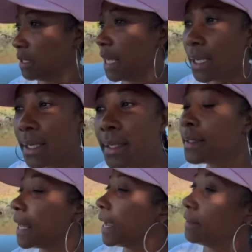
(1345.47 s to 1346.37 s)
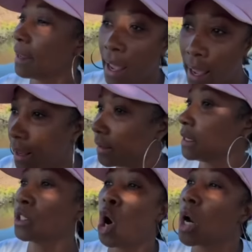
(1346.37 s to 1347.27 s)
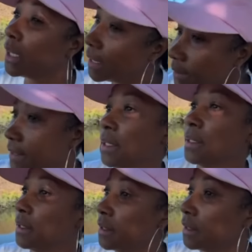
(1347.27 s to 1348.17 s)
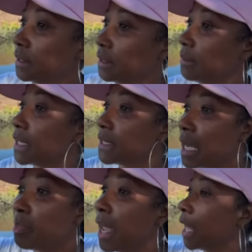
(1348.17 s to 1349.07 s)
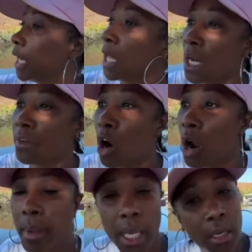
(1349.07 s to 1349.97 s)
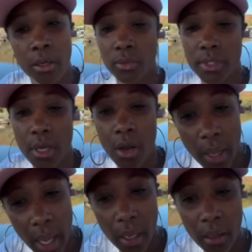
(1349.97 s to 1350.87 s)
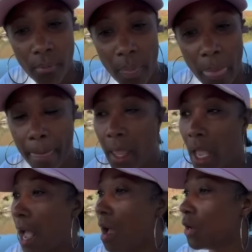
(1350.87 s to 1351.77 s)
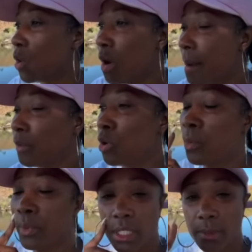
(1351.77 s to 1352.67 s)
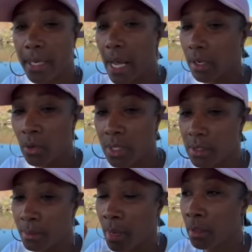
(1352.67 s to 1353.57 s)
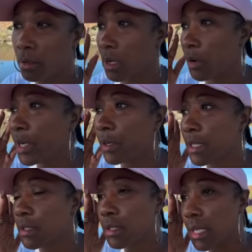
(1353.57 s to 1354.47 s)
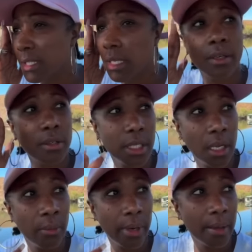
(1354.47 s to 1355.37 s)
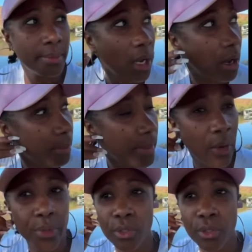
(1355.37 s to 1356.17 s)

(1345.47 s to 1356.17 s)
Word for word: Nigga, this ain't that. This Karlissa. Them niggas ain't paying none of our bills, okay? I don't know where I'm going with this, but I know it's some mothers on here that's that's understanding what I'm talking about.